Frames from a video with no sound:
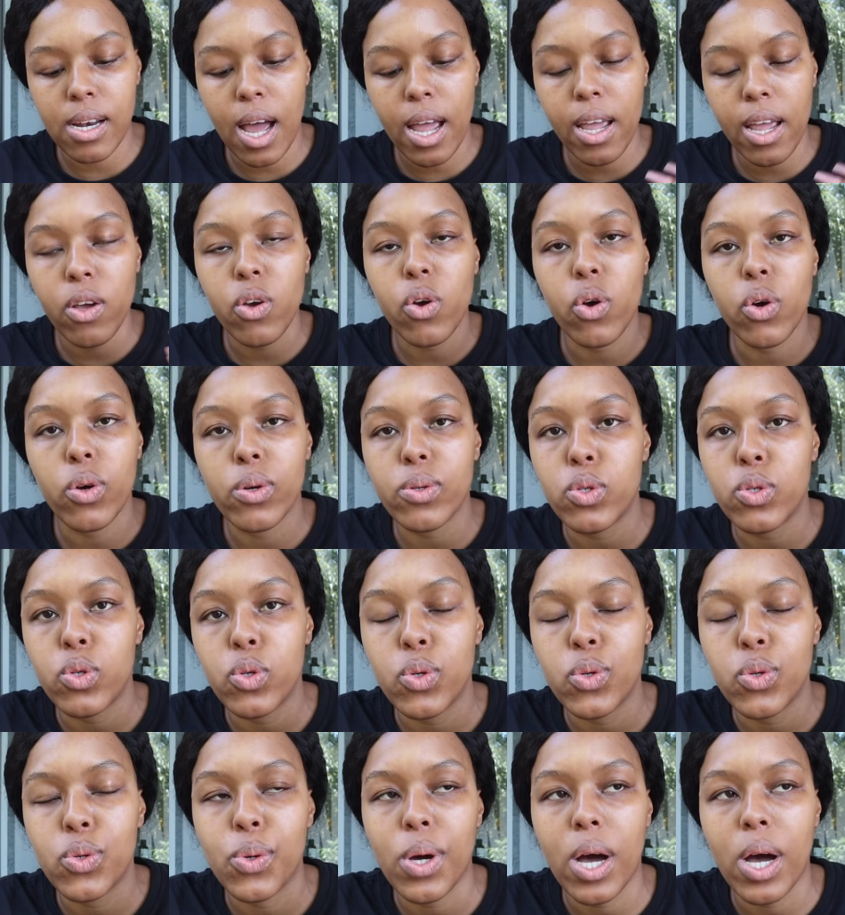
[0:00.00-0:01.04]
I go
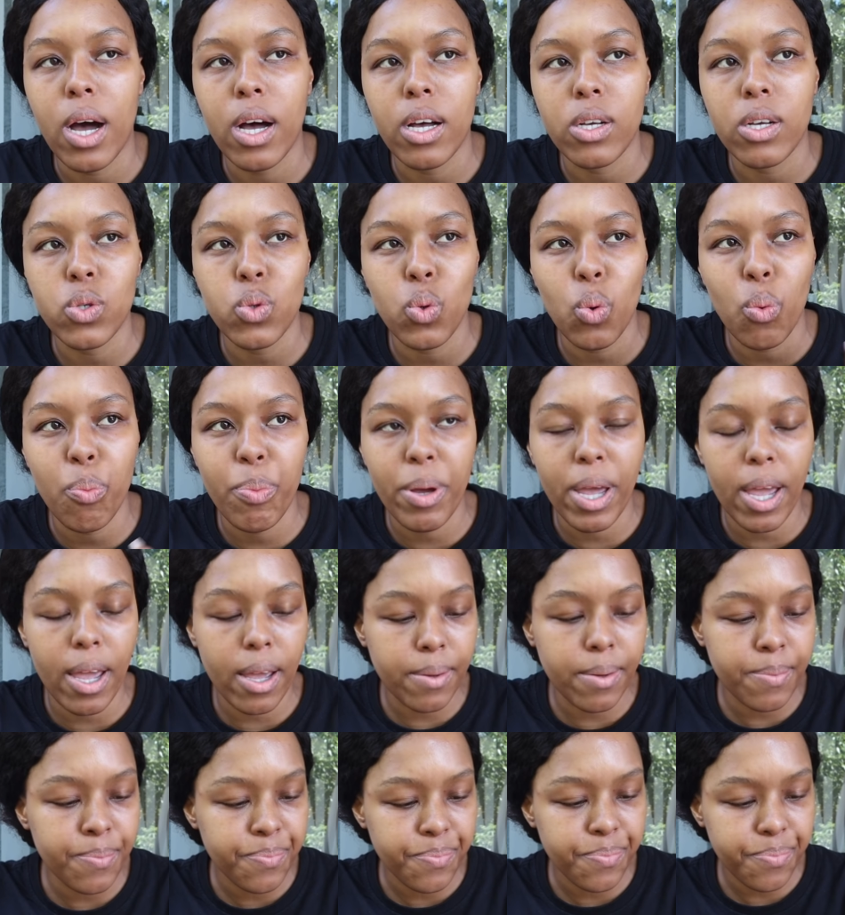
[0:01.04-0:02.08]
to
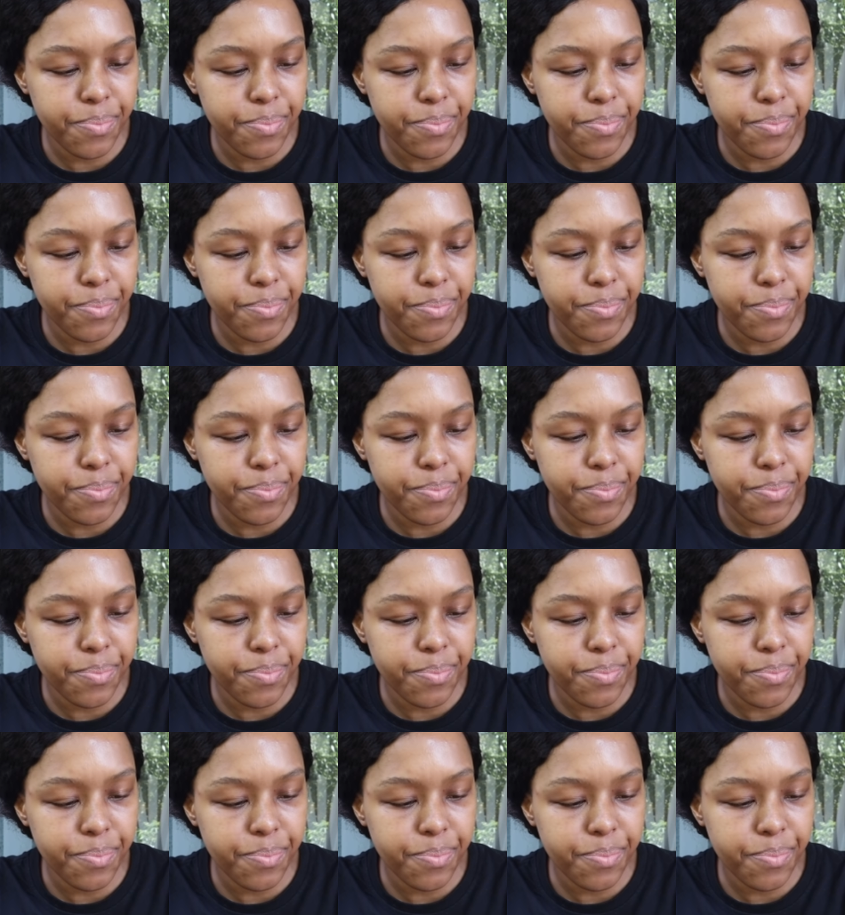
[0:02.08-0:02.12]
Sorbet.